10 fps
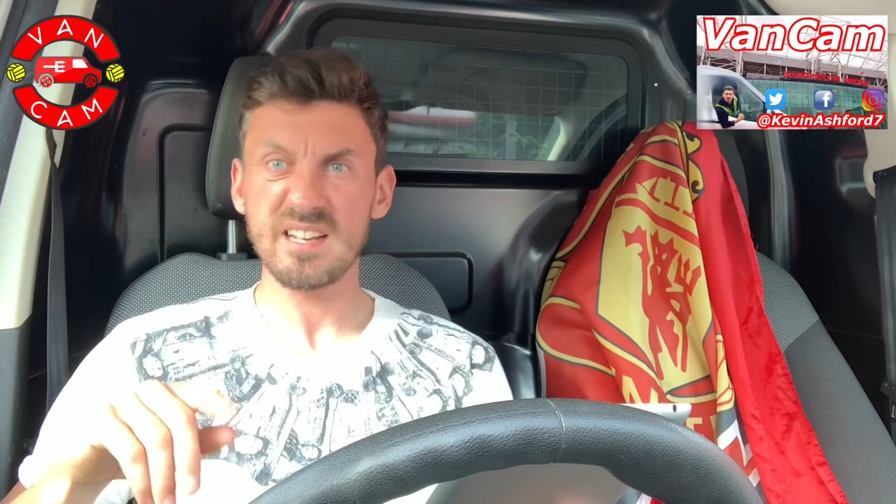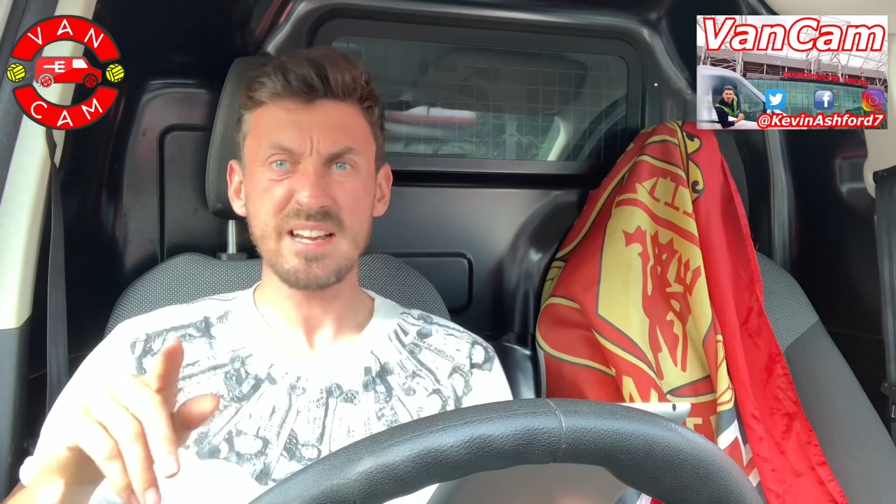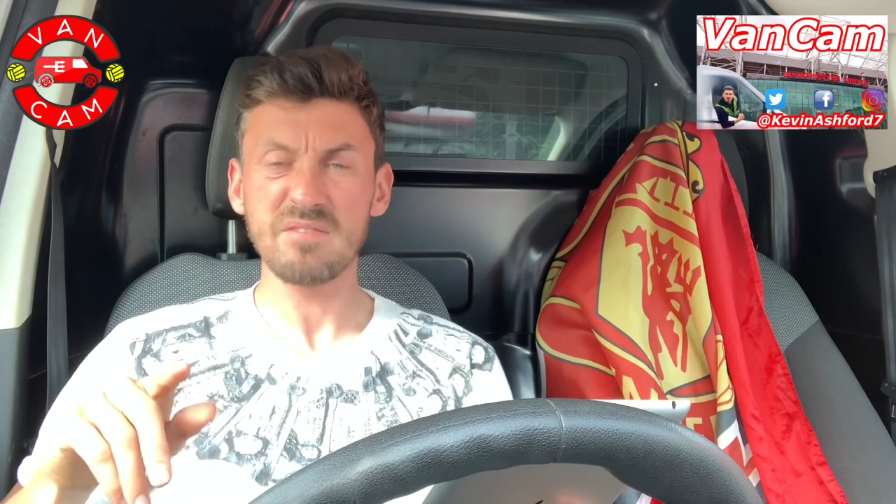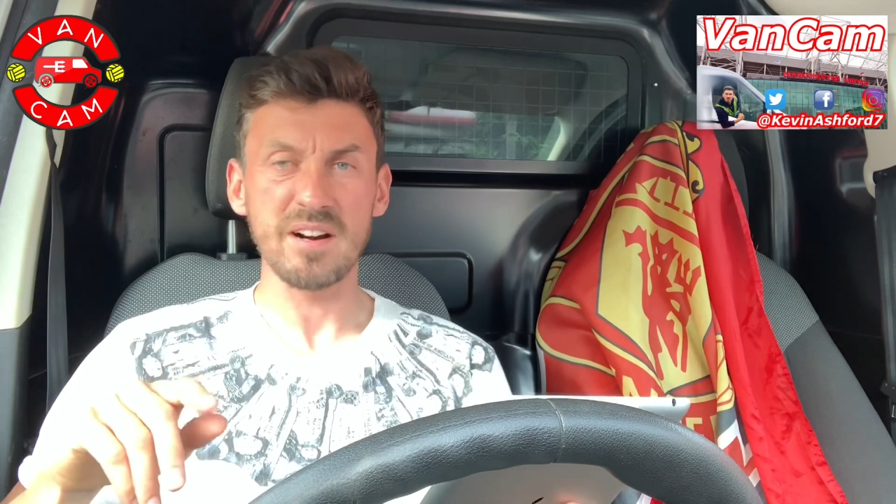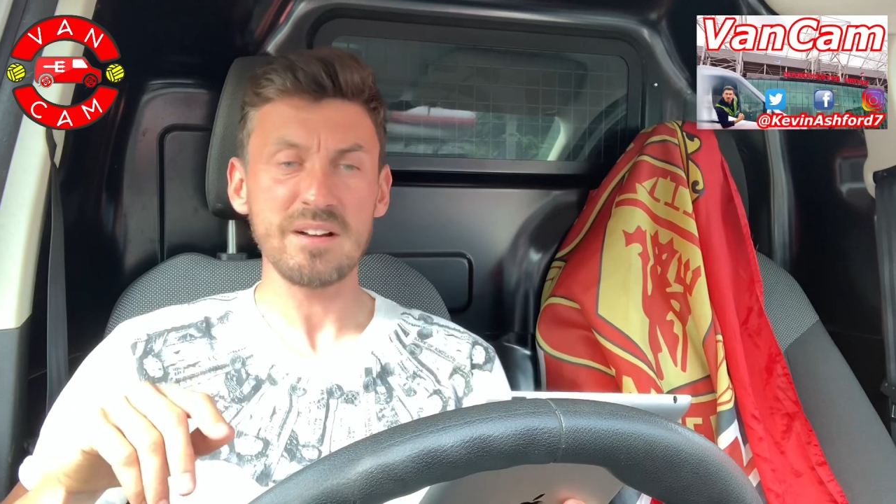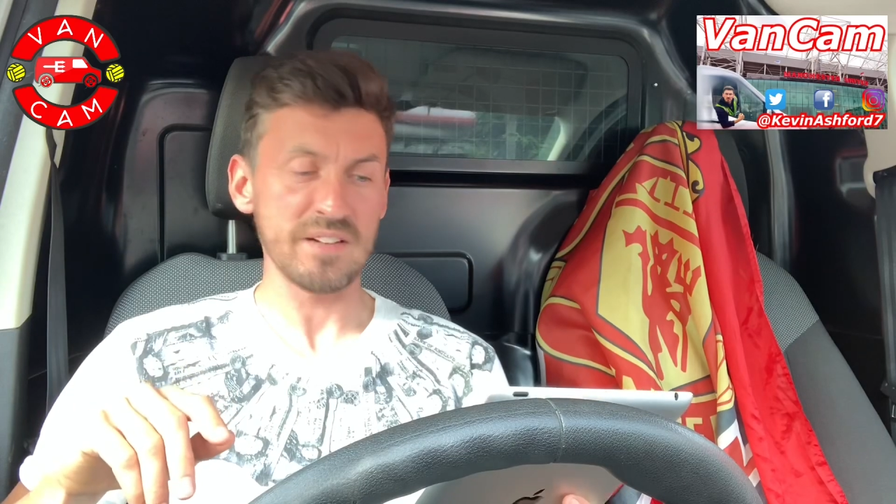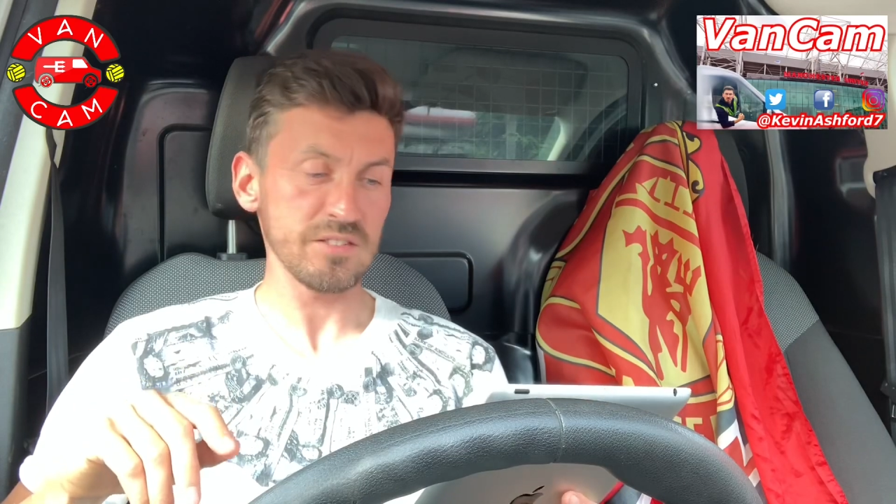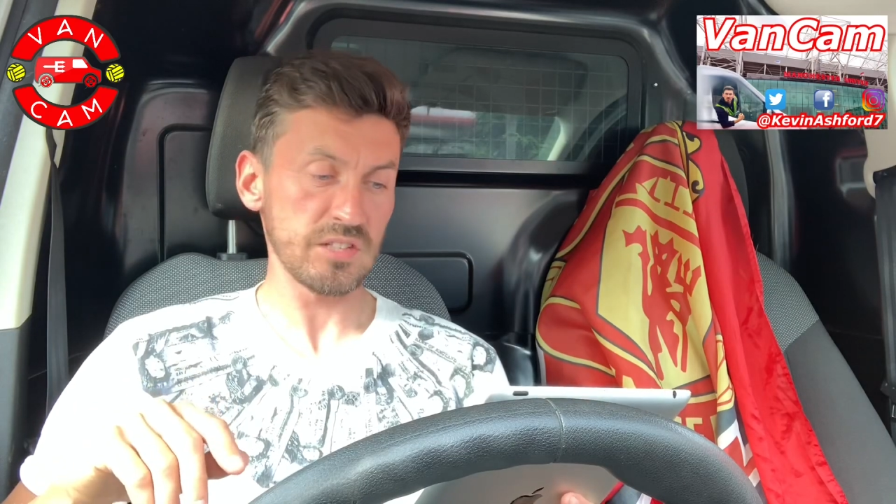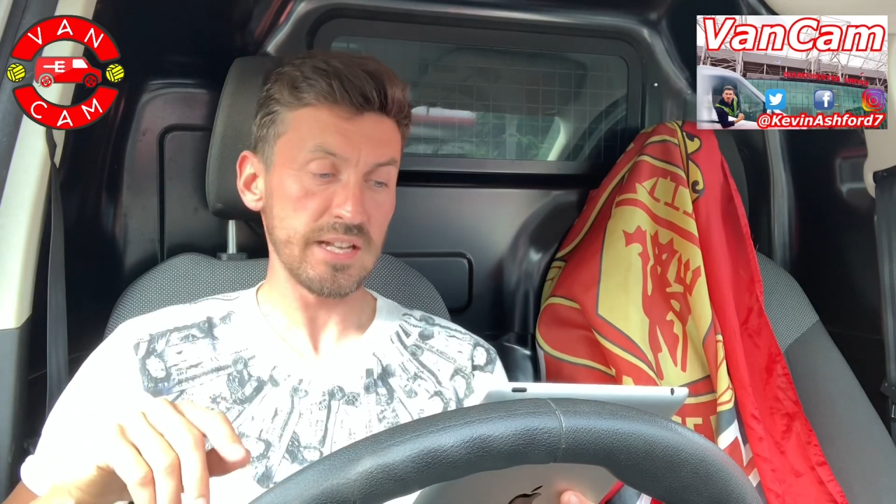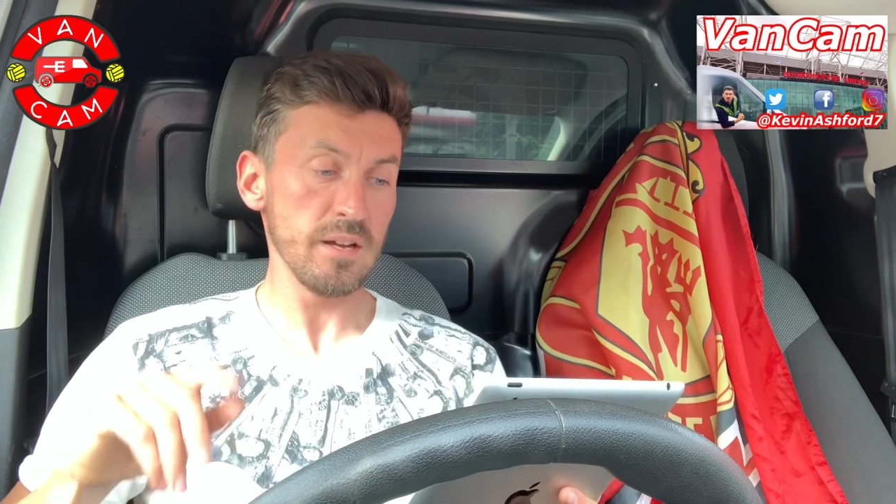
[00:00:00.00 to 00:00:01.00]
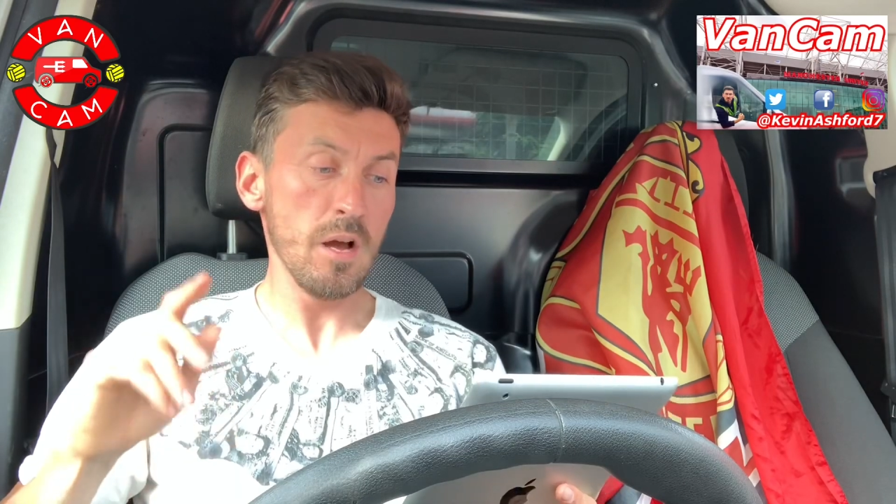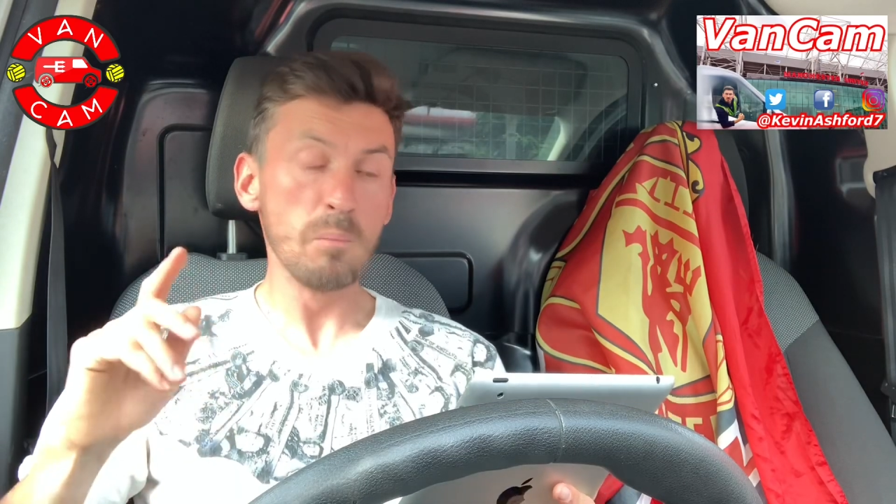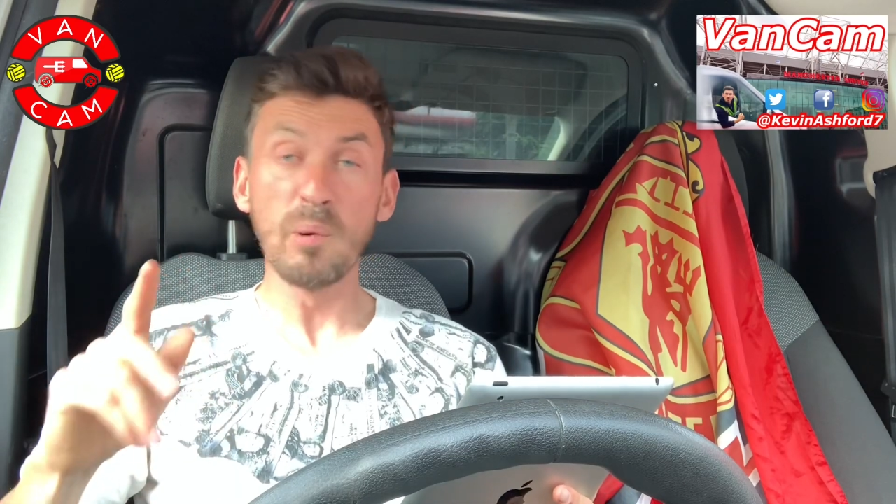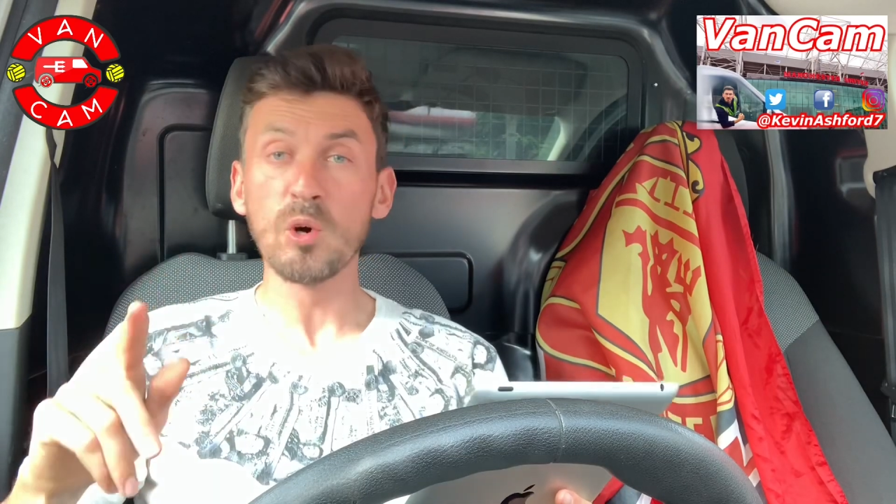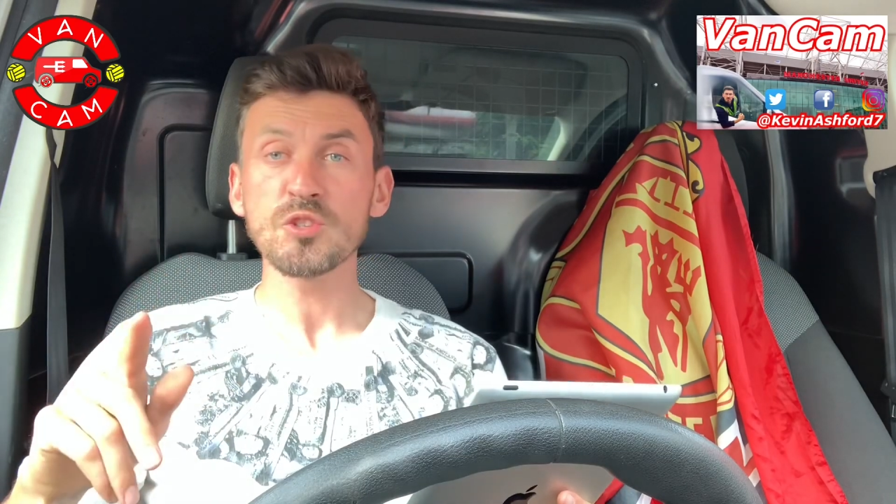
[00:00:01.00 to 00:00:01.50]
I never have actually,
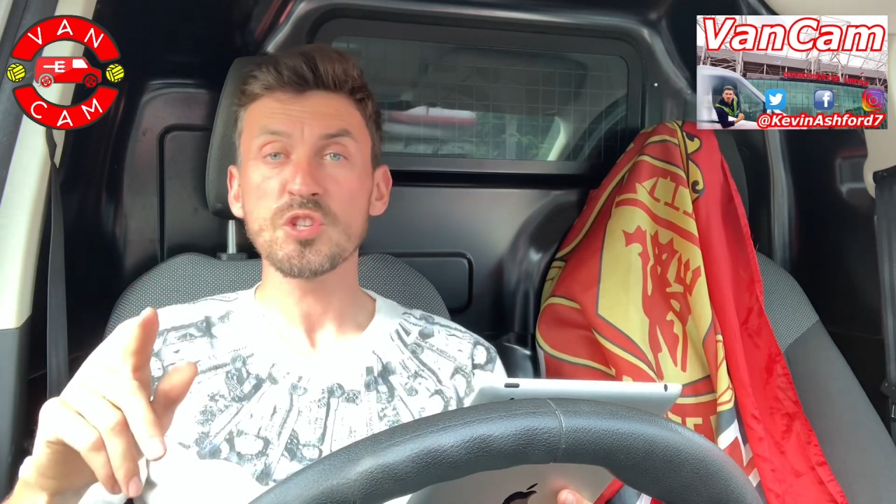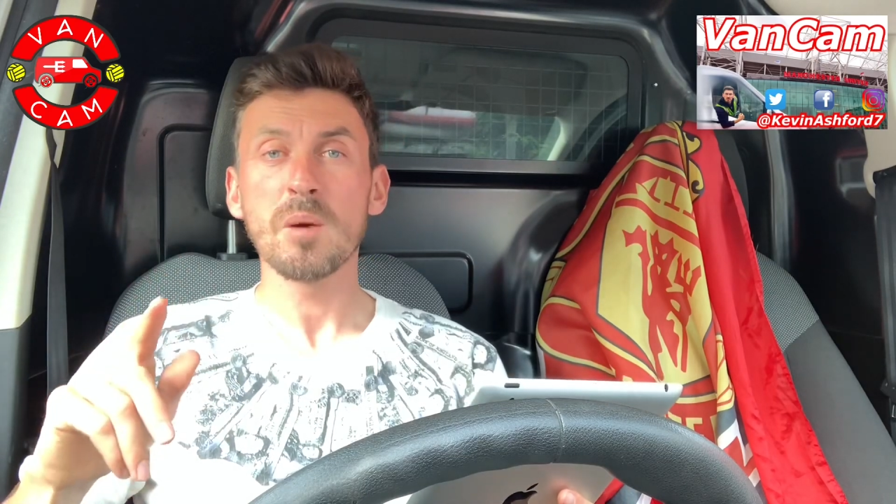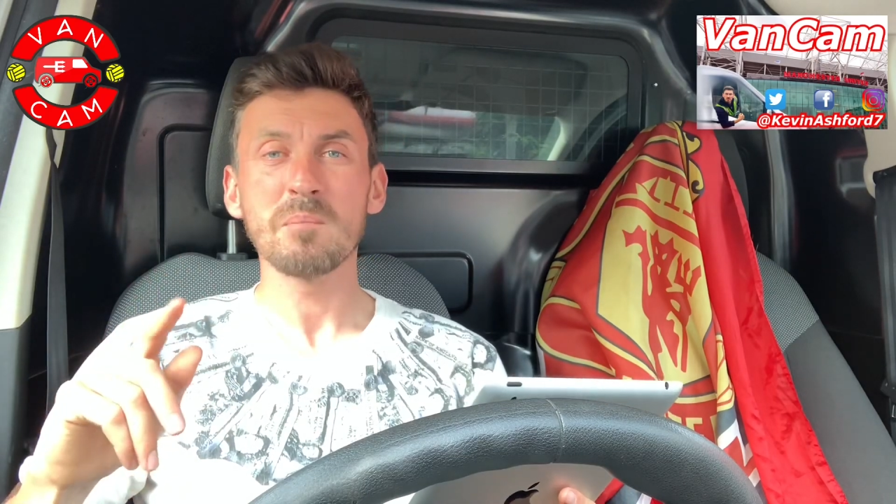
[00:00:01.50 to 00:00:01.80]
but